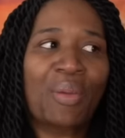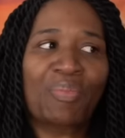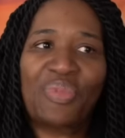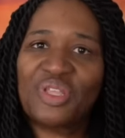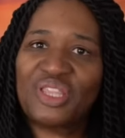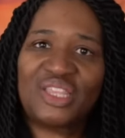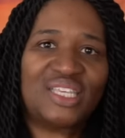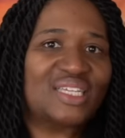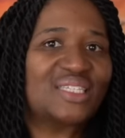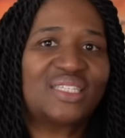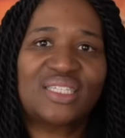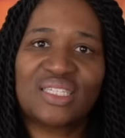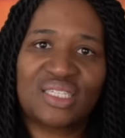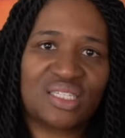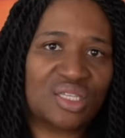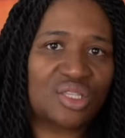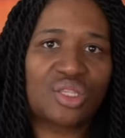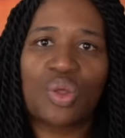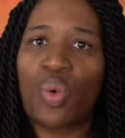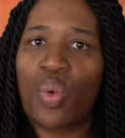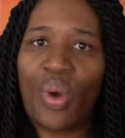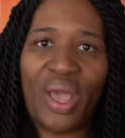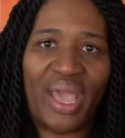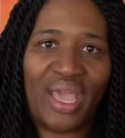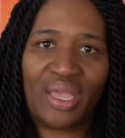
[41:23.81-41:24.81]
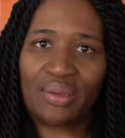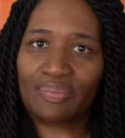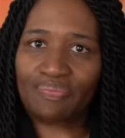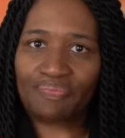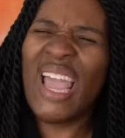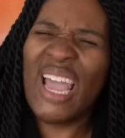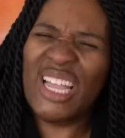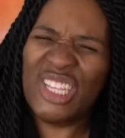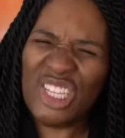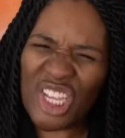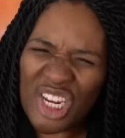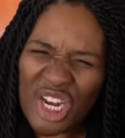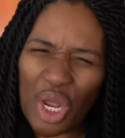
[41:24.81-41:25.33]
But this isn't the way.
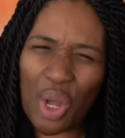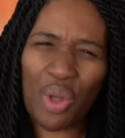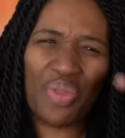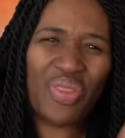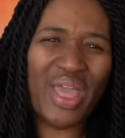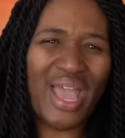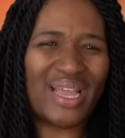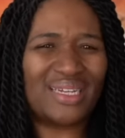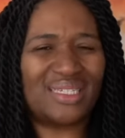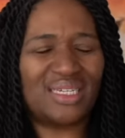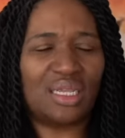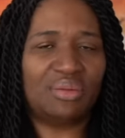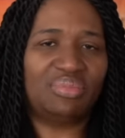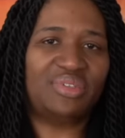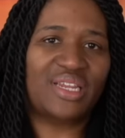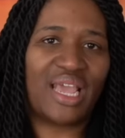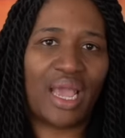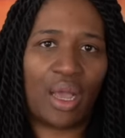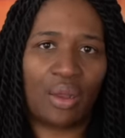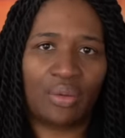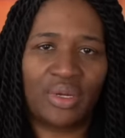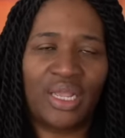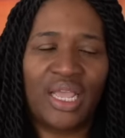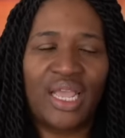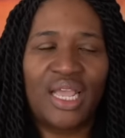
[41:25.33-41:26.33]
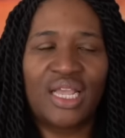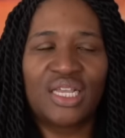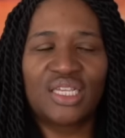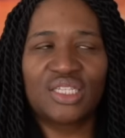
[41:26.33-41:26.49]
And you know that deep down.